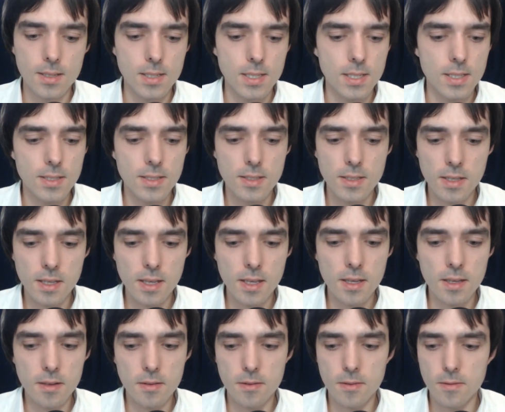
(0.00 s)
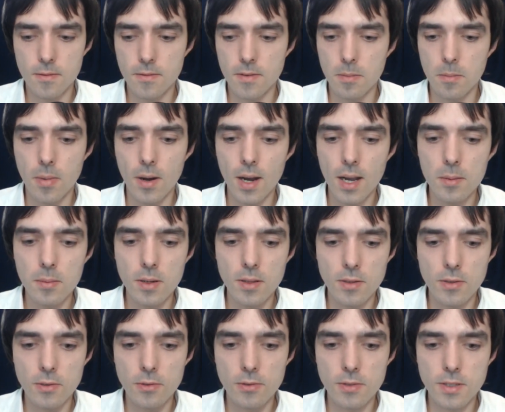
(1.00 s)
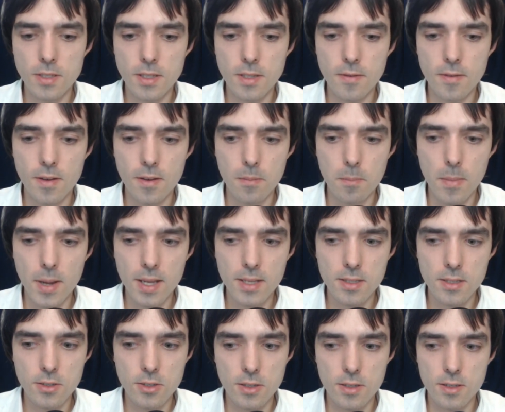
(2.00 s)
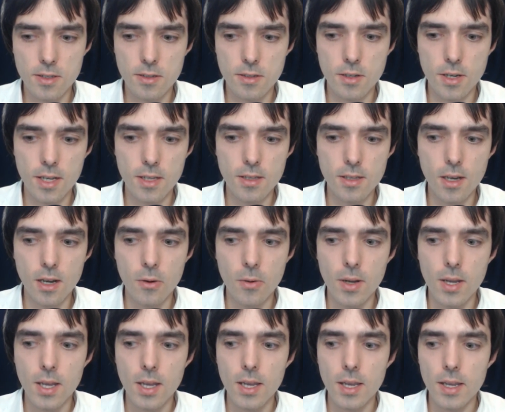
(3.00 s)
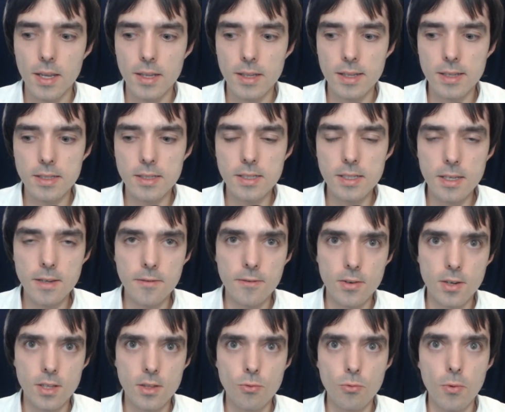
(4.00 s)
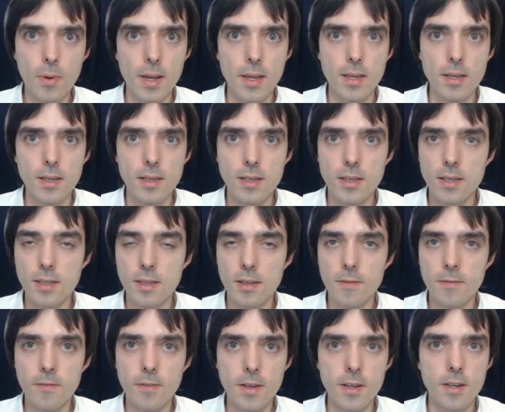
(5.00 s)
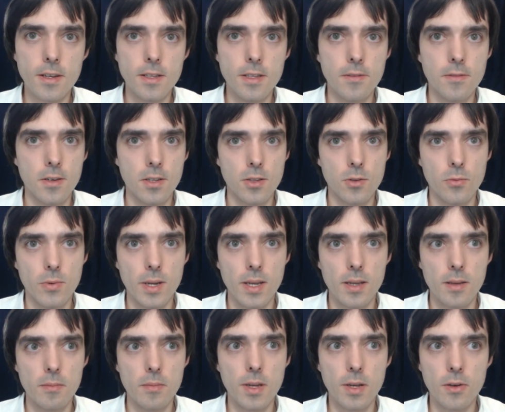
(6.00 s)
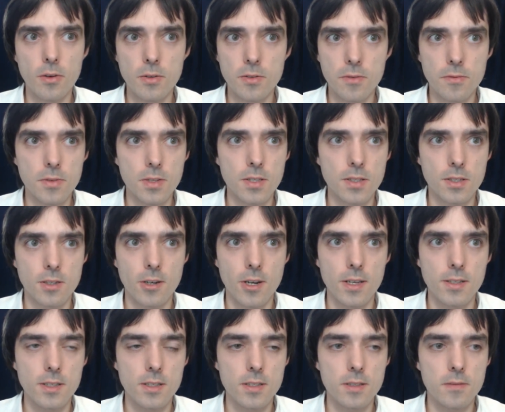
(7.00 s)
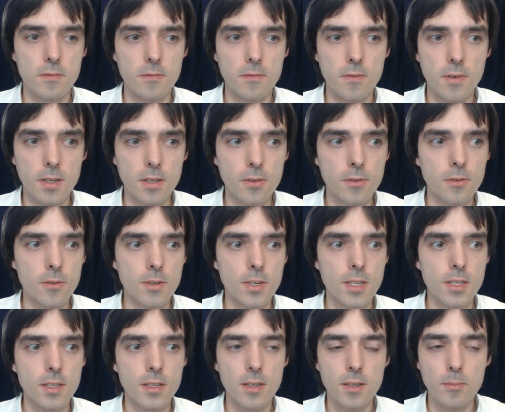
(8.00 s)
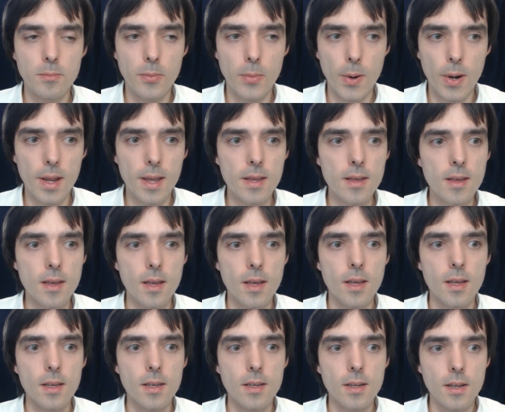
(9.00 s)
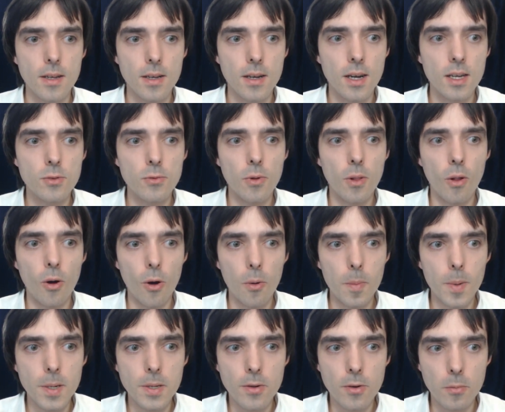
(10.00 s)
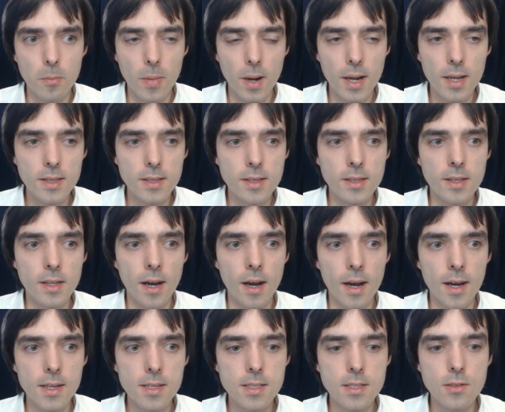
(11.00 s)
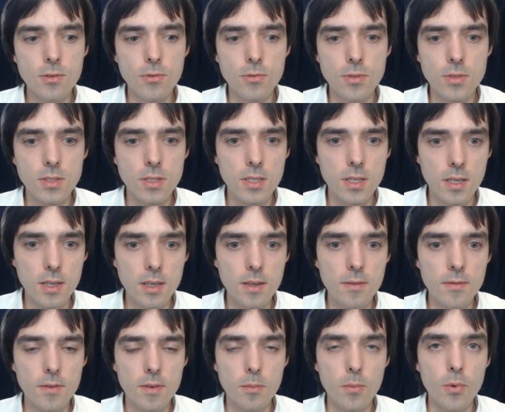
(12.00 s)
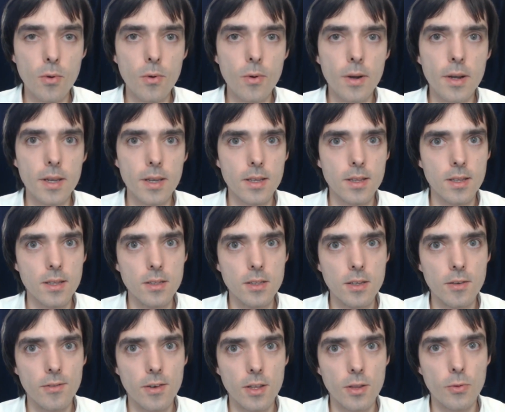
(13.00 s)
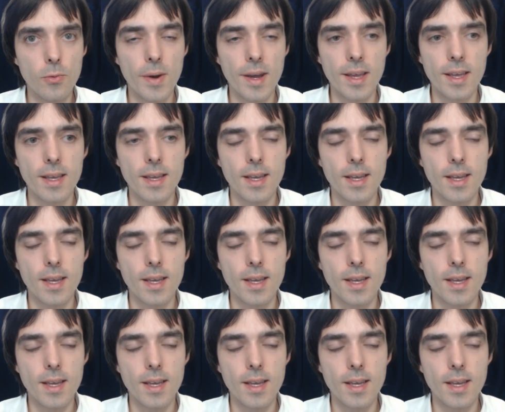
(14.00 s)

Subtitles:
see the Bible, you'll see the messages right now in a different way, in a very different way, because of this crisis. When you read, pray, God will open your mind and eyes to see the book in a different way.